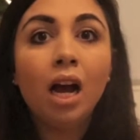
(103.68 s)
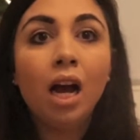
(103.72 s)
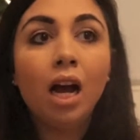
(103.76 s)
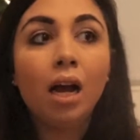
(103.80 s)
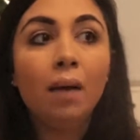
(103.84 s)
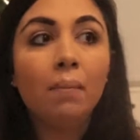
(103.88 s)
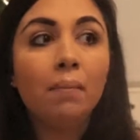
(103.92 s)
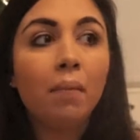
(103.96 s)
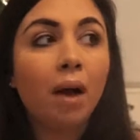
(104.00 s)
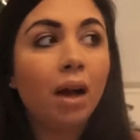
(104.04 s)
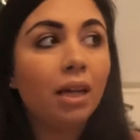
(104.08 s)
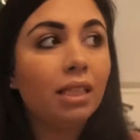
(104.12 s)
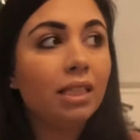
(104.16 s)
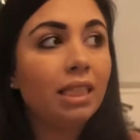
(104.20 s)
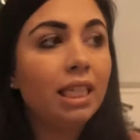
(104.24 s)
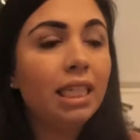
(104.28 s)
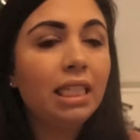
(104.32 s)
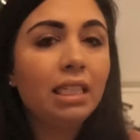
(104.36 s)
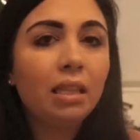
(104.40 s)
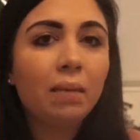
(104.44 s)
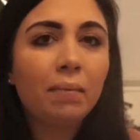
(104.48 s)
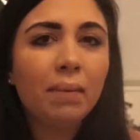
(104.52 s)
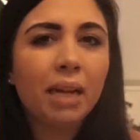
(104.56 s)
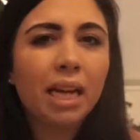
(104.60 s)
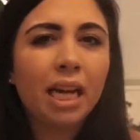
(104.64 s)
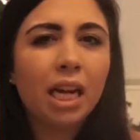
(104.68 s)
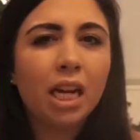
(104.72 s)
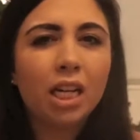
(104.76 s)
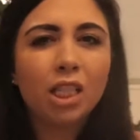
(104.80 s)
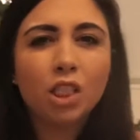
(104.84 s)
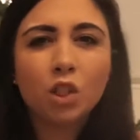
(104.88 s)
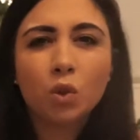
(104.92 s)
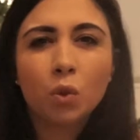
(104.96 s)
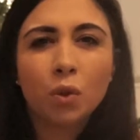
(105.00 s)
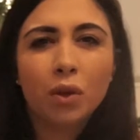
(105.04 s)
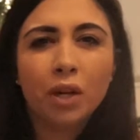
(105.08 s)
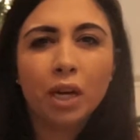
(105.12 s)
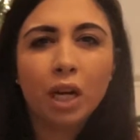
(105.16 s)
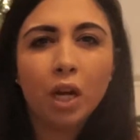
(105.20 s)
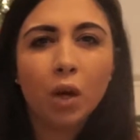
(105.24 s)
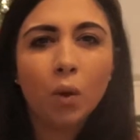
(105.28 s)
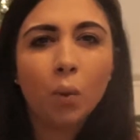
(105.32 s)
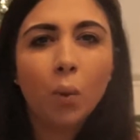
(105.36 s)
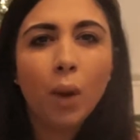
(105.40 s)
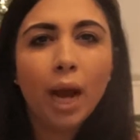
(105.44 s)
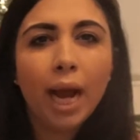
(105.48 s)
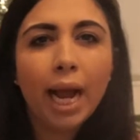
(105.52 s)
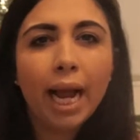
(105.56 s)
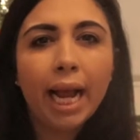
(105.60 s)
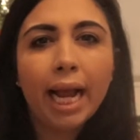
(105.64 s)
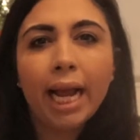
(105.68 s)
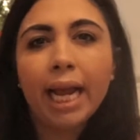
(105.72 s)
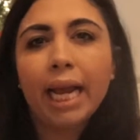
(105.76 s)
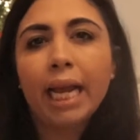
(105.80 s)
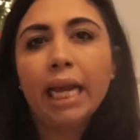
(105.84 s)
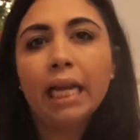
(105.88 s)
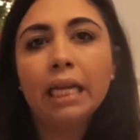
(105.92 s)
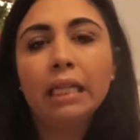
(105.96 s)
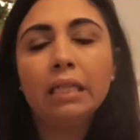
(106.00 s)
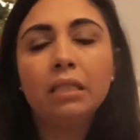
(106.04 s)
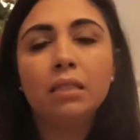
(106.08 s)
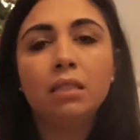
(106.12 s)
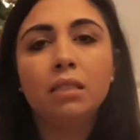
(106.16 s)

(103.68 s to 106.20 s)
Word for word: Um, I see something, I squirrel it away.